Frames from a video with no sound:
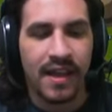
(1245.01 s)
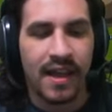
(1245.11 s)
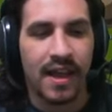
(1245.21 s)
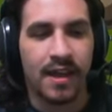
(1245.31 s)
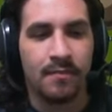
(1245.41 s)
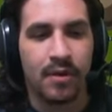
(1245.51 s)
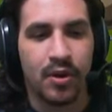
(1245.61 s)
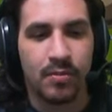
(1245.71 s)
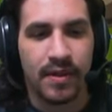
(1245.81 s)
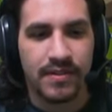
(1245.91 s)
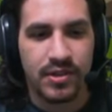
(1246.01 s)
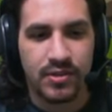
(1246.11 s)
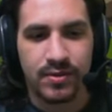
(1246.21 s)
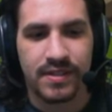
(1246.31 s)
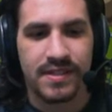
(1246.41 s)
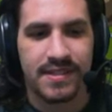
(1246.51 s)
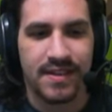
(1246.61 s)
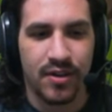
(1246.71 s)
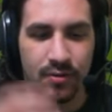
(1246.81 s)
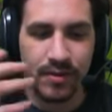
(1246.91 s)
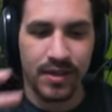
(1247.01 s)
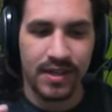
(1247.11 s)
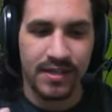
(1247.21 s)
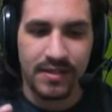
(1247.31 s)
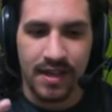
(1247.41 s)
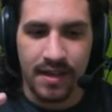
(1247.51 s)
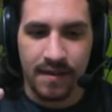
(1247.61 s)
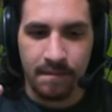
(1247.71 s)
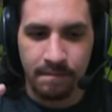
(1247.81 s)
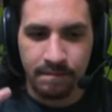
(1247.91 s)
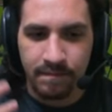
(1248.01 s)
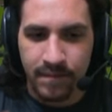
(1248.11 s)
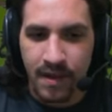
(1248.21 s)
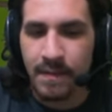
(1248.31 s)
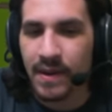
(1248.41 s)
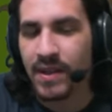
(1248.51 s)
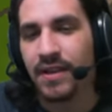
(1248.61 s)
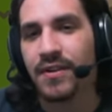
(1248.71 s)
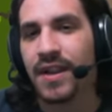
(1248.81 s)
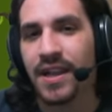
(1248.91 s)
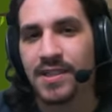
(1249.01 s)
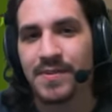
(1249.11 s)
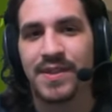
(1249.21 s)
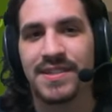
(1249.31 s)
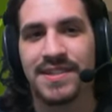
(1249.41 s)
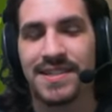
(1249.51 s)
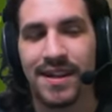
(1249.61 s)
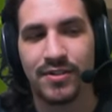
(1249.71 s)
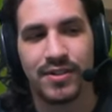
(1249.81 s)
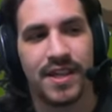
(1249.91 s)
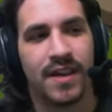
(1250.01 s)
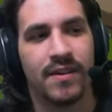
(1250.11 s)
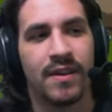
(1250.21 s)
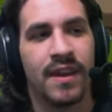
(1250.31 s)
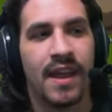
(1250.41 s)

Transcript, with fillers: Um, I hope you guys enjoyed this. I hope you guys um, come out here and experience Nostalgia Town